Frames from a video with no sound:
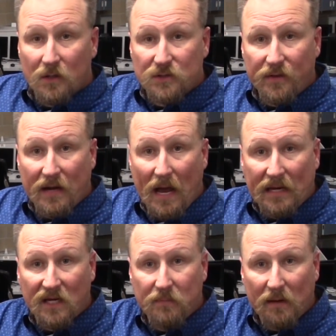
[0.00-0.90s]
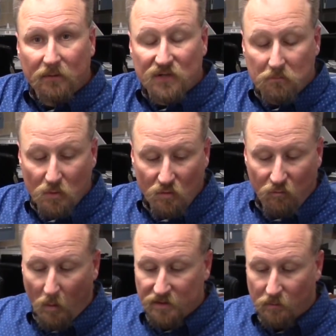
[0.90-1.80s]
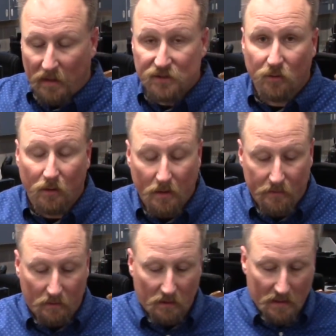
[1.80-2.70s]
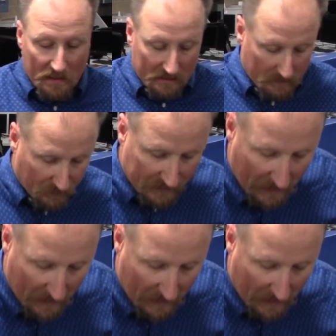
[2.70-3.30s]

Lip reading: so then I can be able to move one direction or another. Let me put the